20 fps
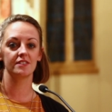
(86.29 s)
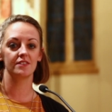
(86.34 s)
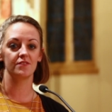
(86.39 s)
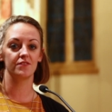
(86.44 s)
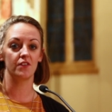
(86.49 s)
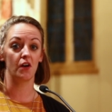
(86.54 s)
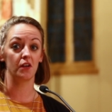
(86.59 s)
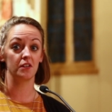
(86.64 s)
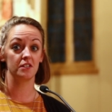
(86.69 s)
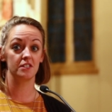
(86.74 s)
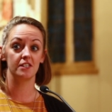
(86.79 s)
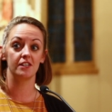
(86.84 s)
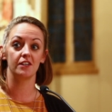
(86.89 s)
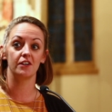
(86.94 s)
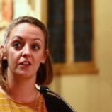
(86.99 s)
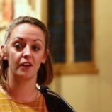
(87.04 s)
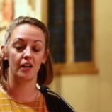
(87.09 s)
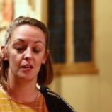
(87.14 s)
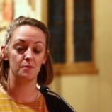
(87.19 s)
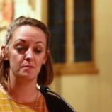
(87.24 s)

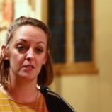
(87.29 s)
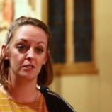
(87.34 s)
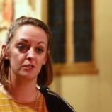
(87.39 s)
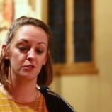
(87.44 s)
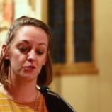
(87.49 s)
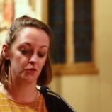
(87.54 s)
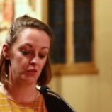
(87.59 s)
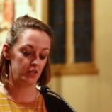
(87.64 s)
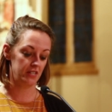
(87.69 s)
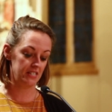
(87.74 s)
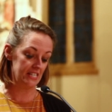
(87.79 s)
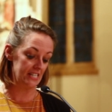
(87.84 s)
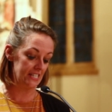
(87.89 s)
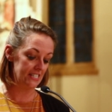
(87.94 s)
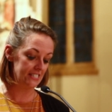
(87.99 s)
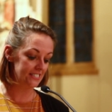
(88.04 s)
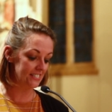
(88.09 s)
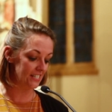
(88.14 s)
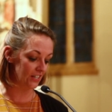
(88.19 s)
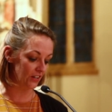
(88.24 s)
volunteer and ministry
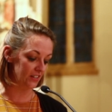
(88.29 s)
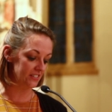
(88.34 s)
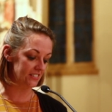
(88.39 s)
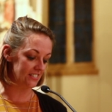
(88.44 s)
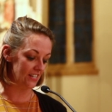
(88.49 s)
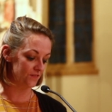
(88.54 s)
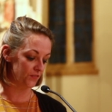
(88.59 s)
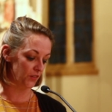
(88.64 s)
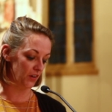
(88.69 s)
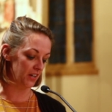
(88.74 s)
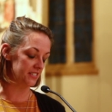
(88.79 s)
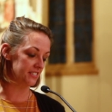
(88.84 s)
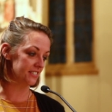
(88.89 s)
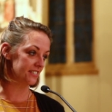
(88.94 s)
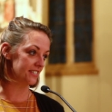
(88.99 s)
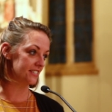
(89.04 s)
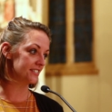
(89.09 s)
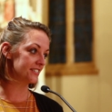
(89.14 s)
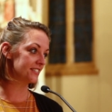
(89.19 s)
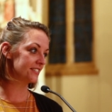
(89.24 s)
needs here at St.
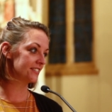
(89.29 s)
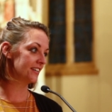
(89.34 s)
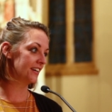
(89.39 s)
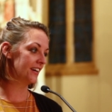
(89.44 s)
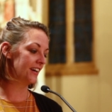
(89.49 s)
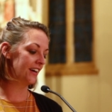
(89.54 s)
Francis.